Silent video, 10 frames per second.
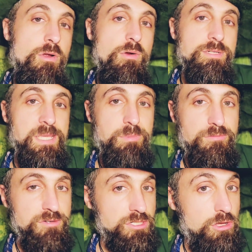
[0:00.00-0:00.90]
or as I
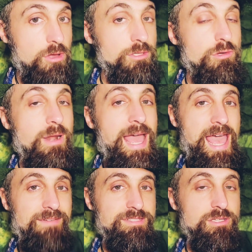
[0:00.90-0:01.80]
prefer to call it, your
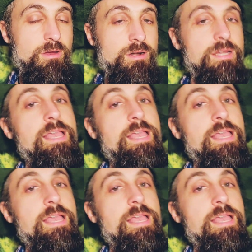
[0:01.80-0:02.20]
avatar,